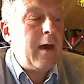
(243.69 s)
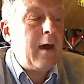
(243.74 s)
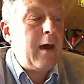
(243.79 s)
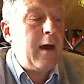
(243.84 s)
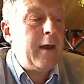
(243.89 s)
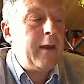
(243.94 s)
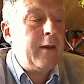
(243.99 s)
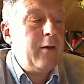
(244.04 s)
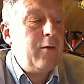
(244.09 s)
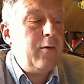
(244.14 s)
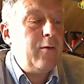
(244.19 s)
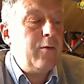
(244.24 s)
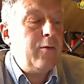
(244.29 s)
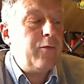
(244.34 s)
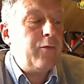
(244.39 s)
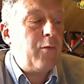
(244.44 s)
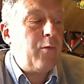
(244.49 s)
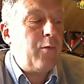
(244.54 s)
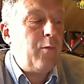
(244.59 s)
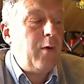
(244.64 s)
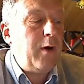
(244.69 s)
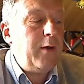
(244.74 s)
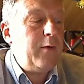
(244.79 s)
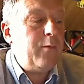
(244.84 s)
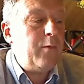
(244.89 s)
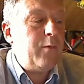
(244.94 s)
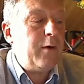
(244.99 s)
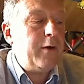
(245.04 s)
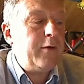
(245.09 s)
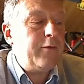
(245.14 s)
I know the
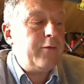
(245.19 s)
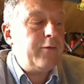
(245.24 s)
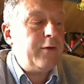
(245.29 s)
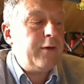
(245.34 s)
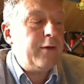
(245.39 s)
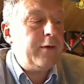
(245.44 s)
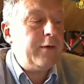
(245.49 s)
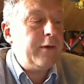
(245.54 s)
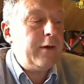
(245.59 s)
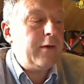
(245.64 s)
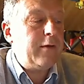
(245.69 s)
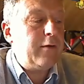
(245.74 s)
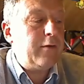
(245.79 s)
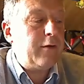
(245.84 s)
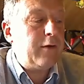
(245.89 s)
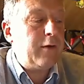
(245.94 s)
one word she didn't